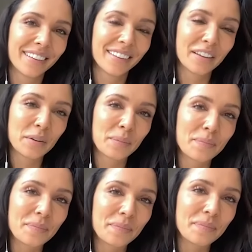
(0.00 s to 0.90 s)

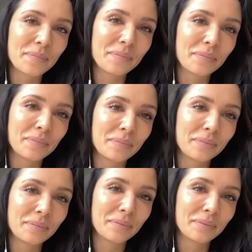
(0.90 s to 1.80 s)

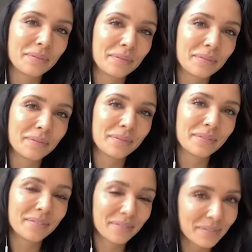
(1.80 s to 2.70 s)

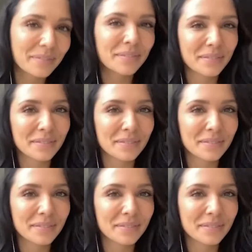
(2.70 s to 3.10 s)
No words are spoken by the person on screen.